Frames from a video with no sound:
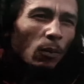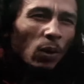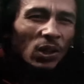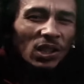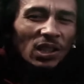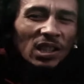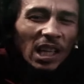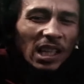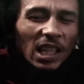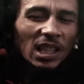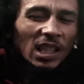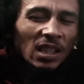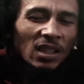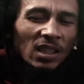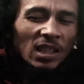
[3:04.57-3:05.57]
But it's not a
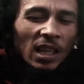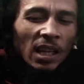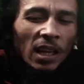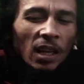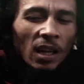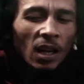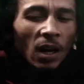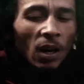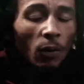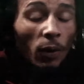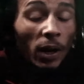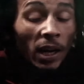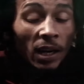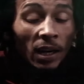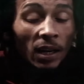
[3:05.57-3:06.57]
thing to say,
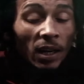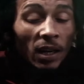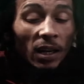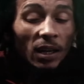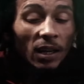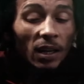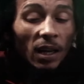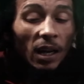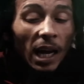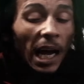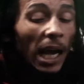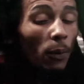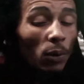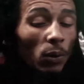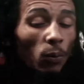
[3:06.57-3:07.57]
well,
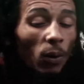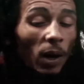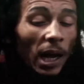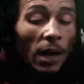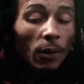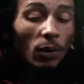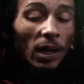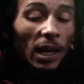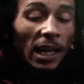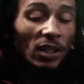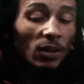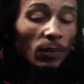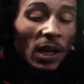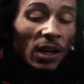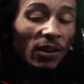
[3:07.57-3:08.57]
I would, I would like
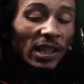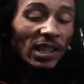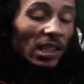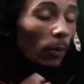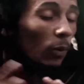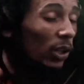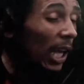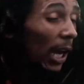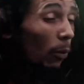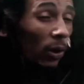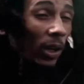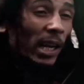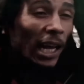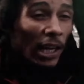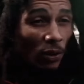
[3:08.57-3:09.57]
to be a Rasta, but I
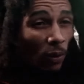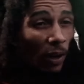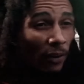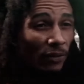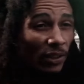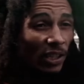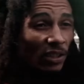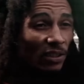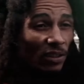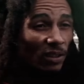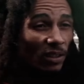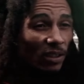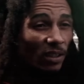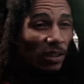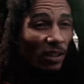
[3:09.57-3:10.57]
wouldn't like to have this.
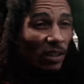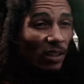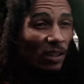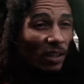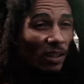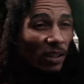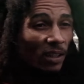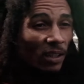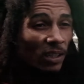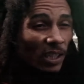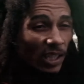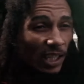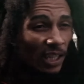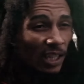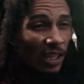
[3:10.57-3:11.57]

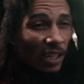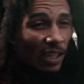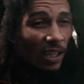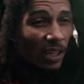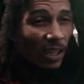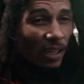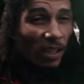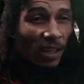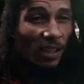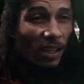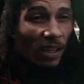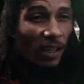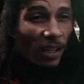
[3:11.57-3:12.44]
You dig? Mm.